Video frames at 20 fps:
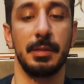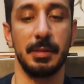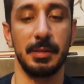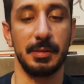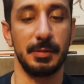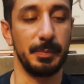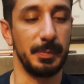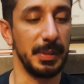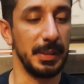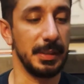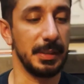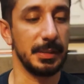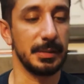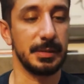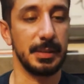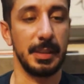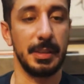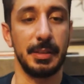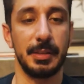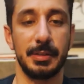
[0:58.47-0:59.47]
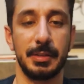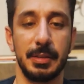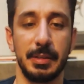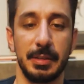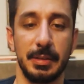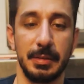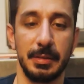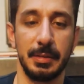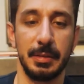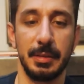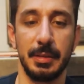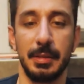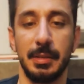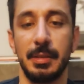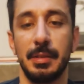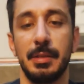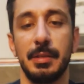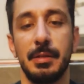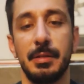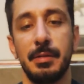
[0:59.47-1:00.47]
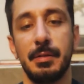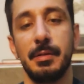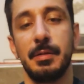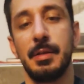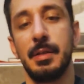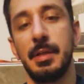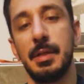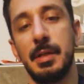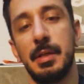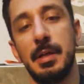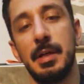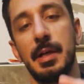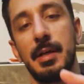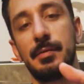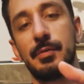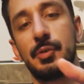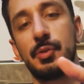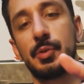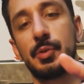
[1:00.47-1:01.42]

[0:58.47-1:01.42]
these big containers here. I've